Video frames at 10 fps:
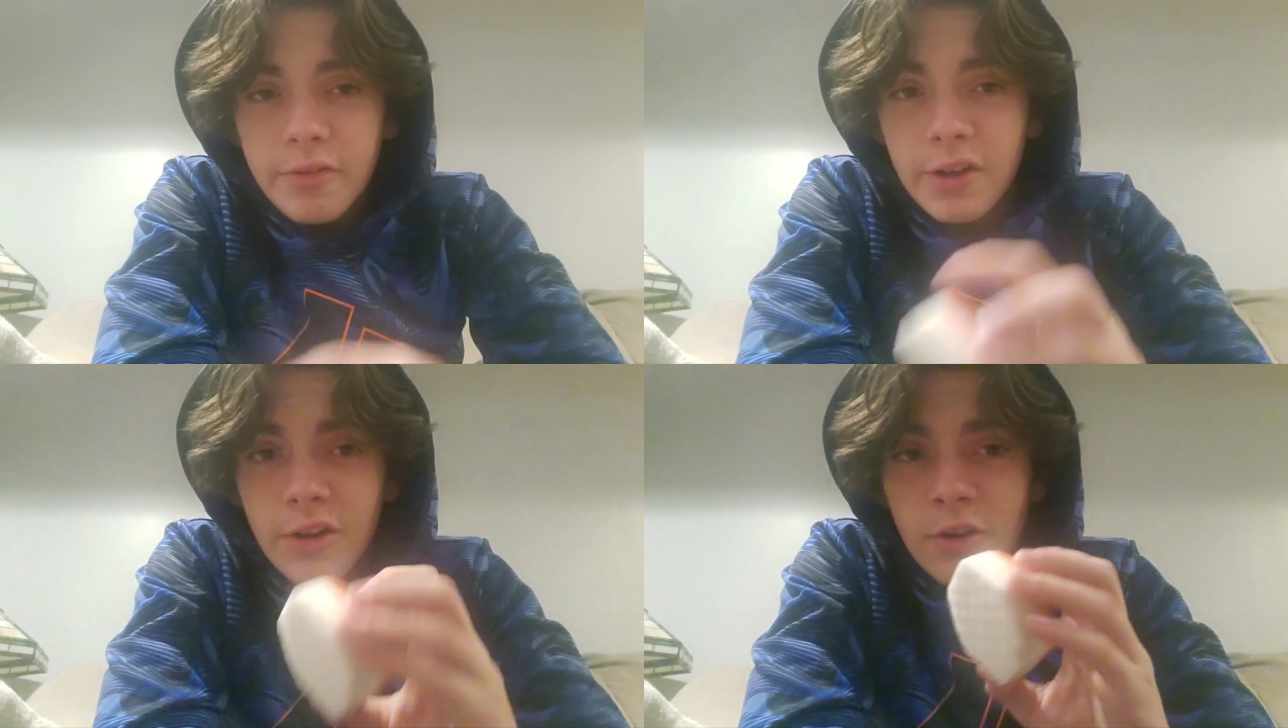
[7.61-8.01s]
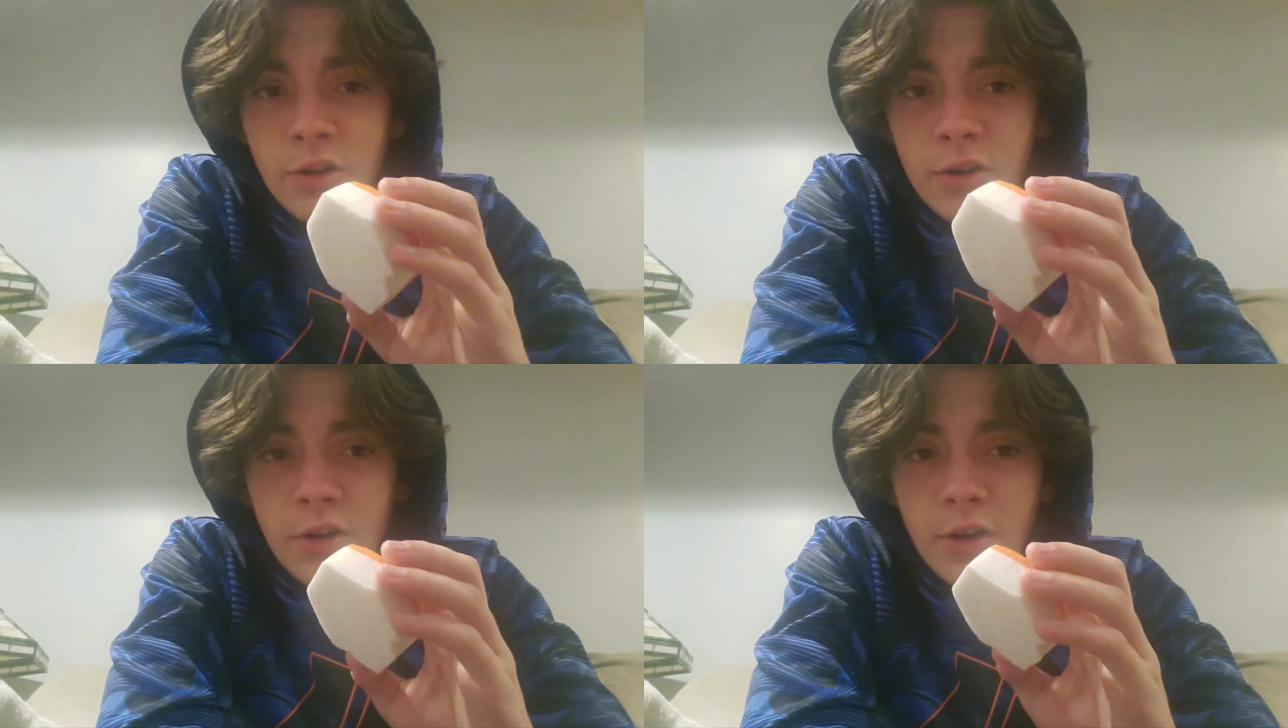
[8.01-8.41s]

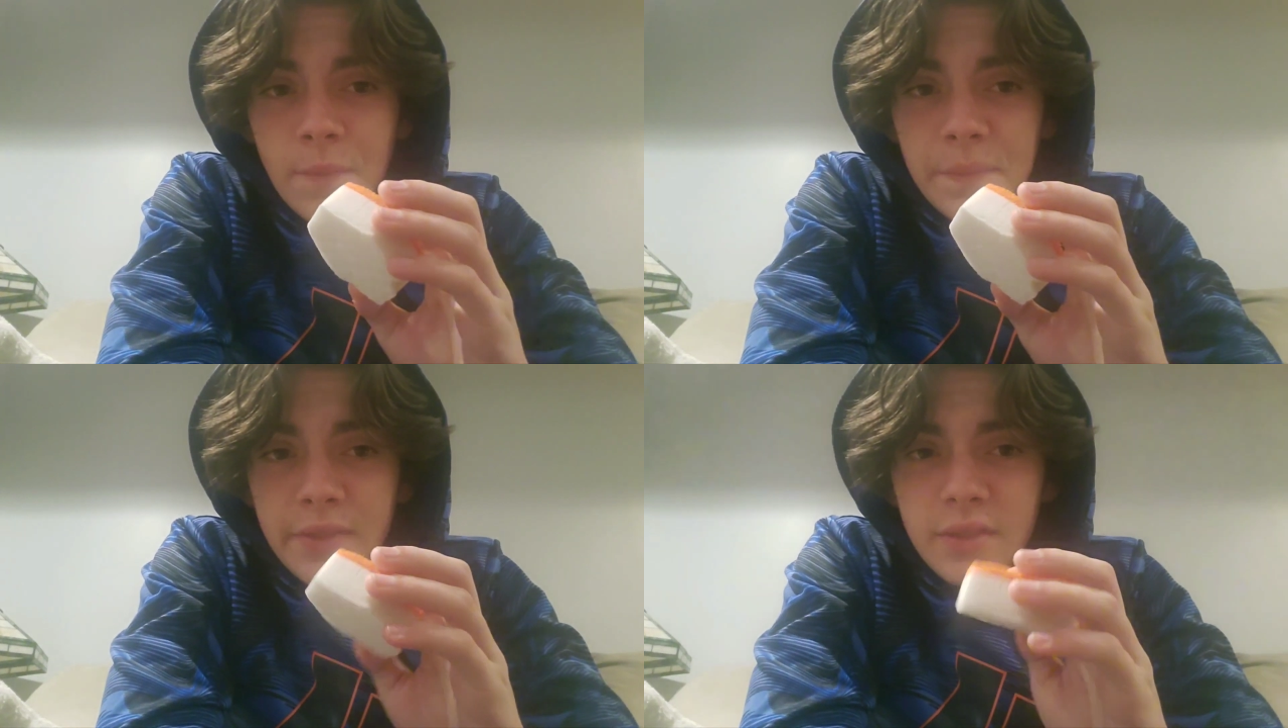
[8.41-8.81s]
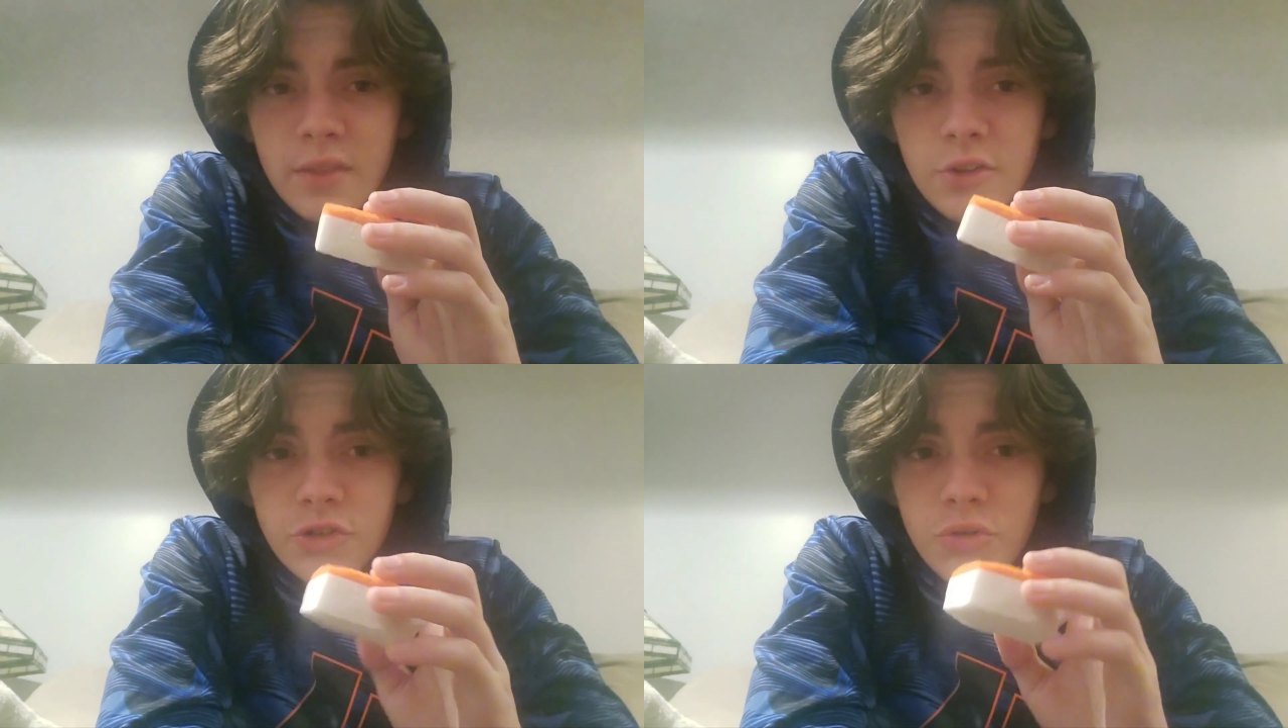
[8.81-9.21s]
here
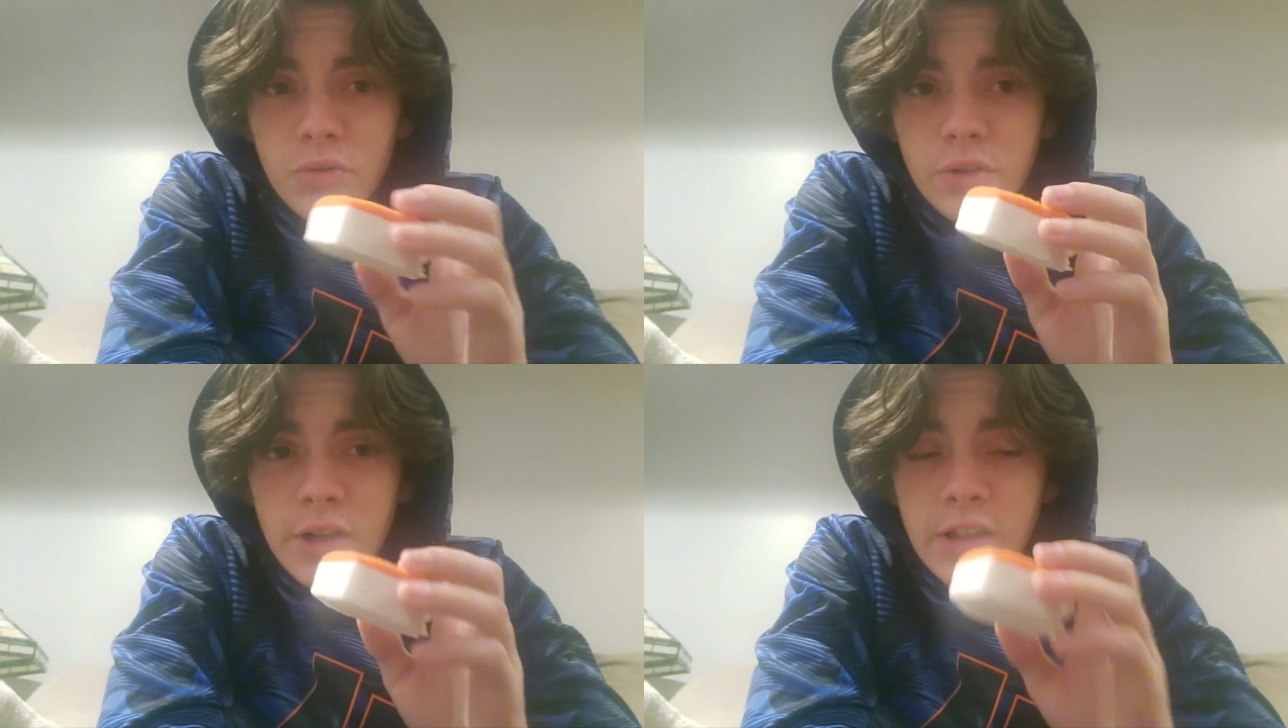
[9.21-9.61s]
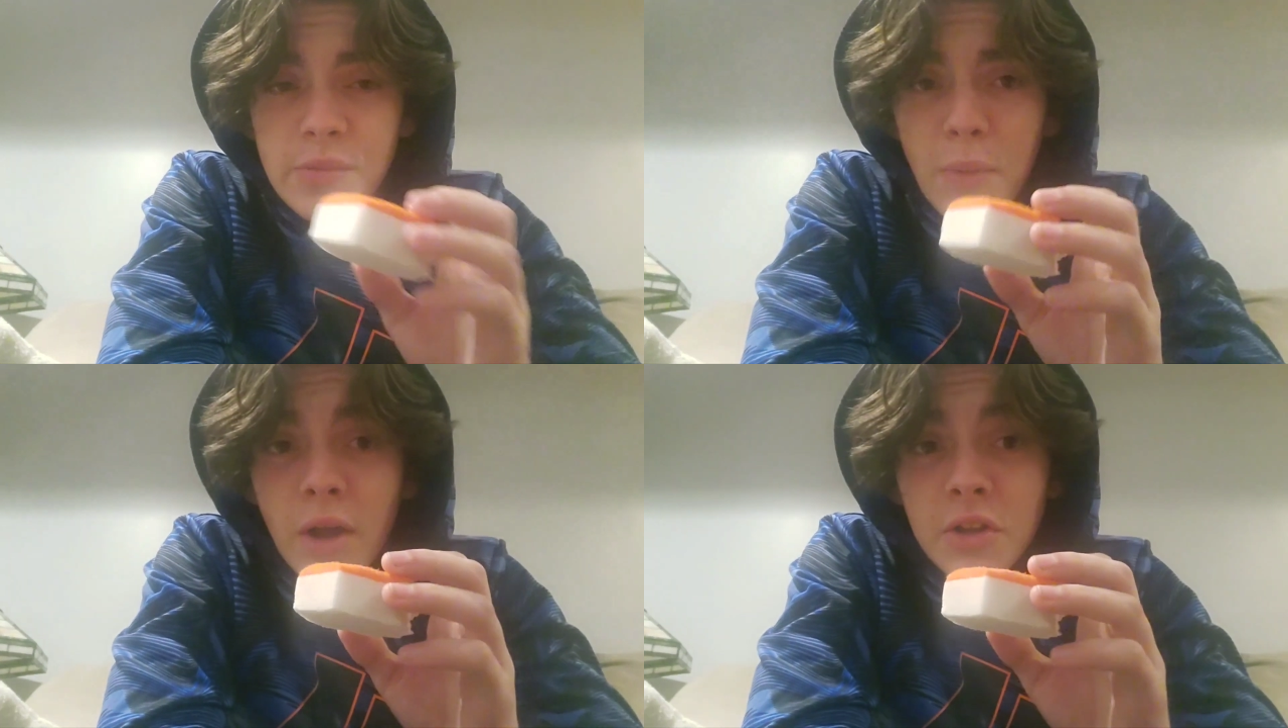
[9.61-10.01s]
a shoe cleaning
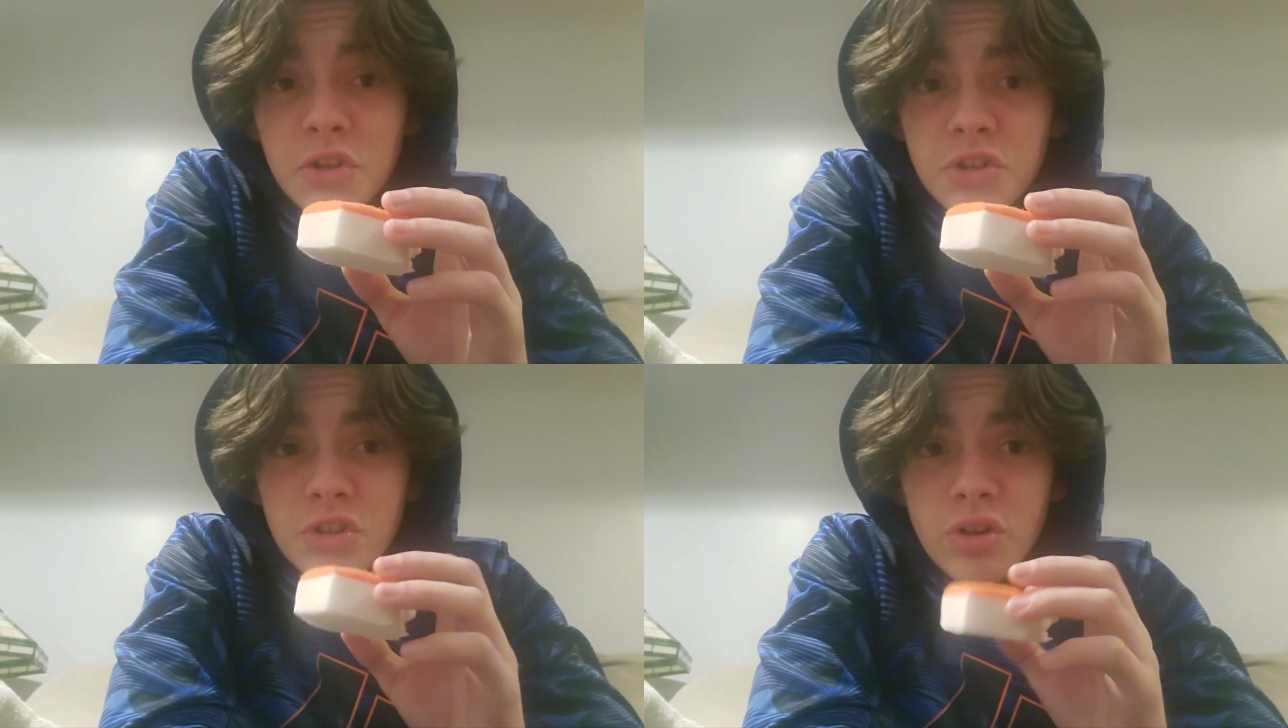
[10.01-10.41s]
sponge.